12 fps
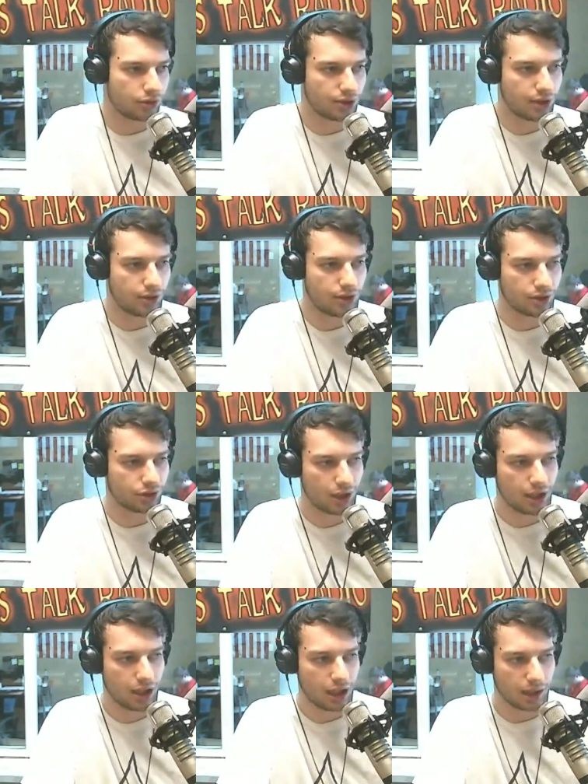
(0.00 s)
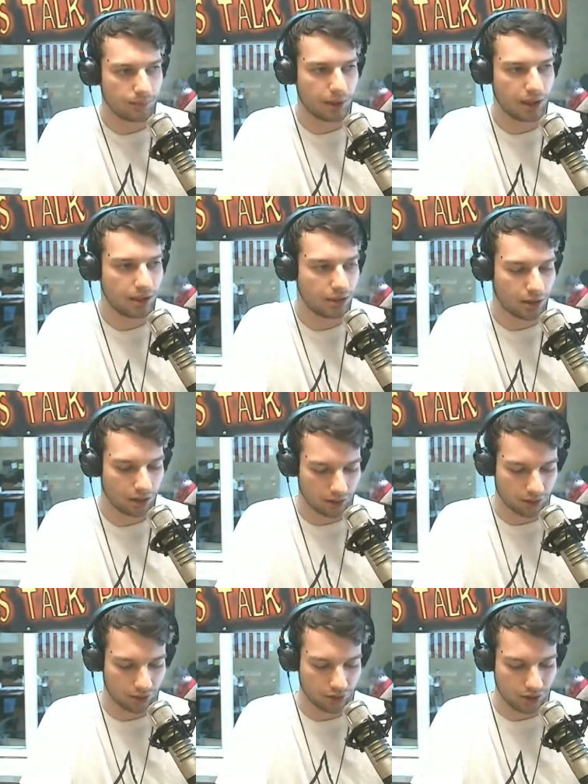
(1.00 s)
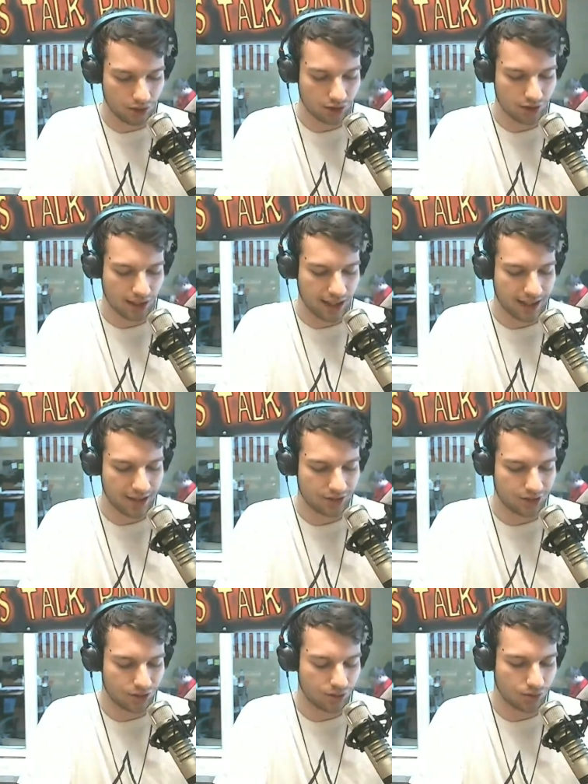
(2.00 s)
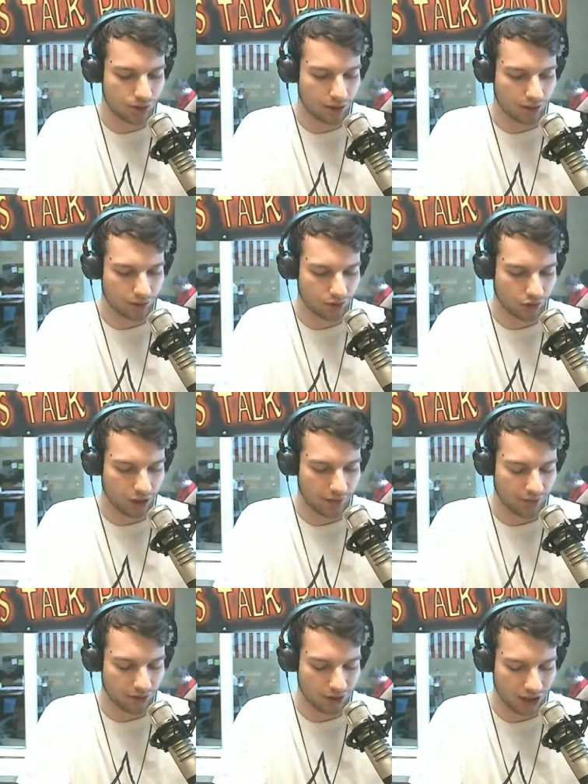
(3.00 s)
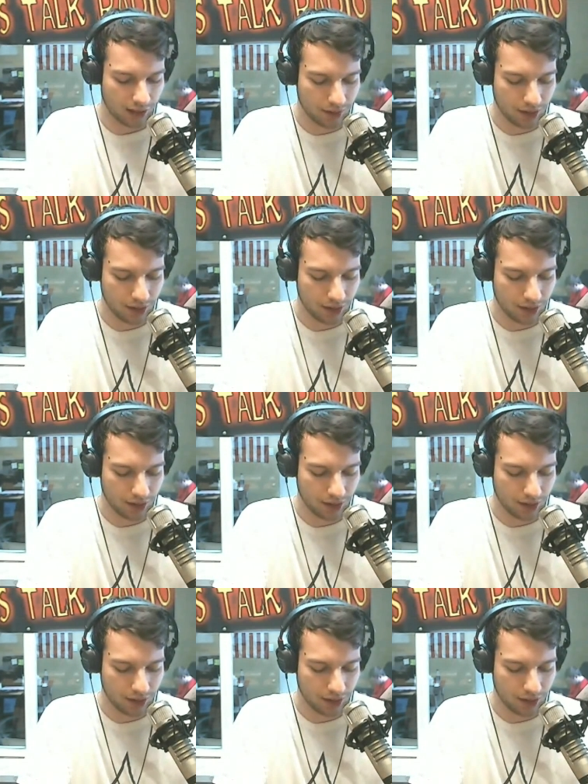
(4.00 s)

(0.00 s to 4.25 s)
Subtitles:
They're just opinion articles disguised as news articles a lot of the time.